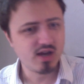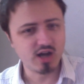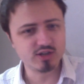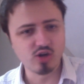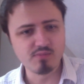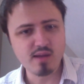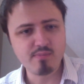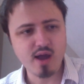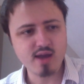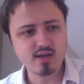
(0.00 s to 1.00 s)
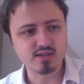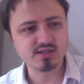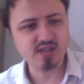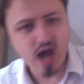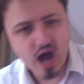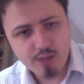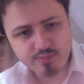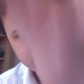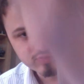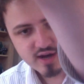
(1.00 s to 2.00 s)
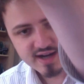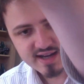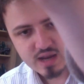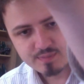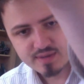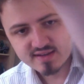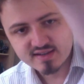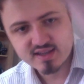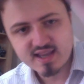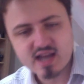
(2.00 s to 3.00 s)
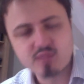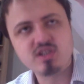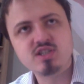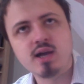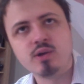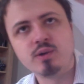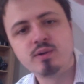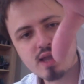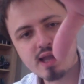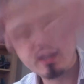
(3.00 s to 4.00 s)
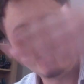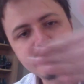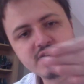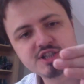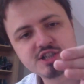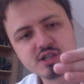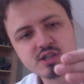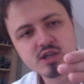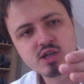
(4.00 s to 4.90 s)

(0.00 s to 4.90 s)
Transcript: I'd got my bikers right up into the enemy zone and managed to